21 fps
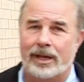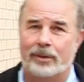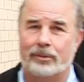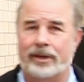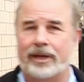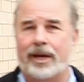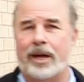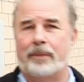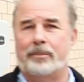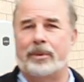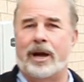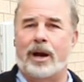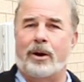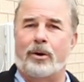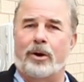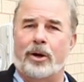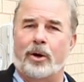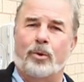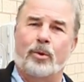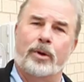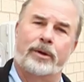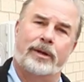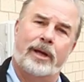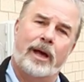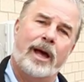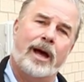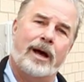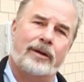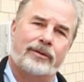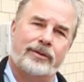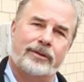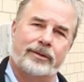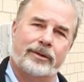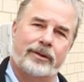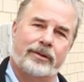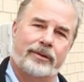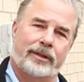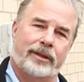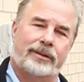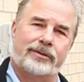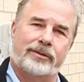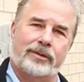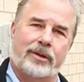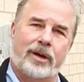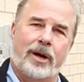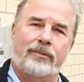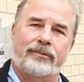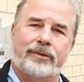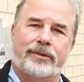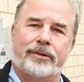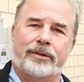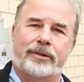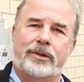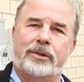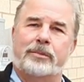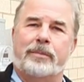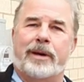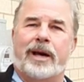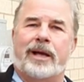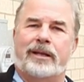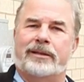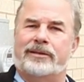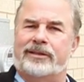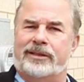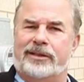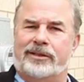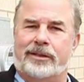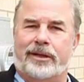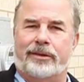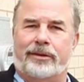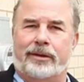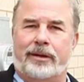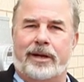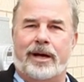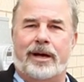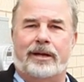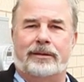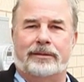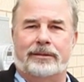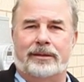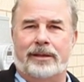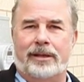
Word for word: we got power going out to the grid, so hopefully the two balance each other out.